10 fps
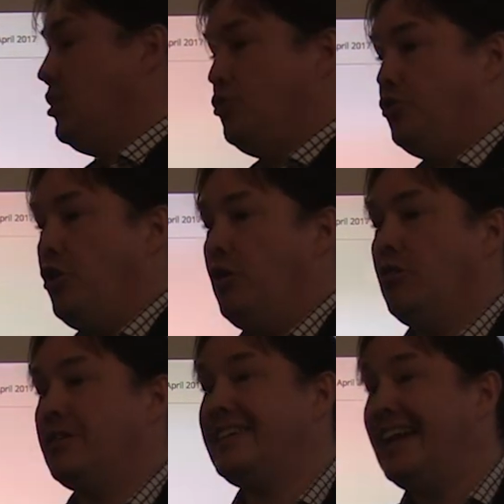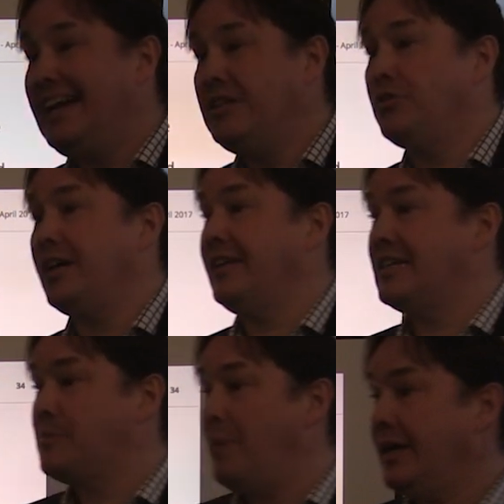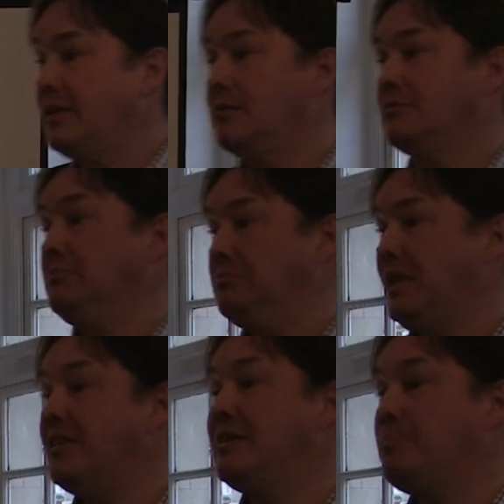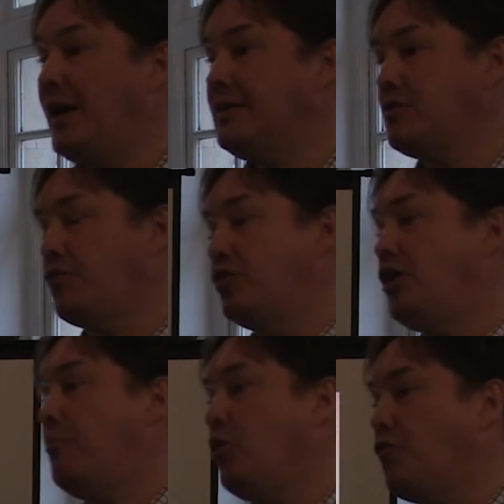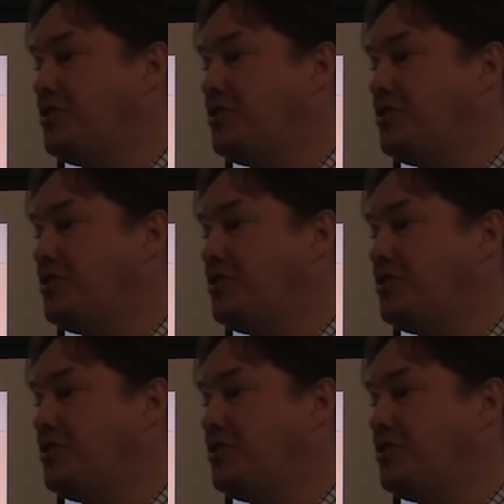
The gain you can expect, that depends of the number of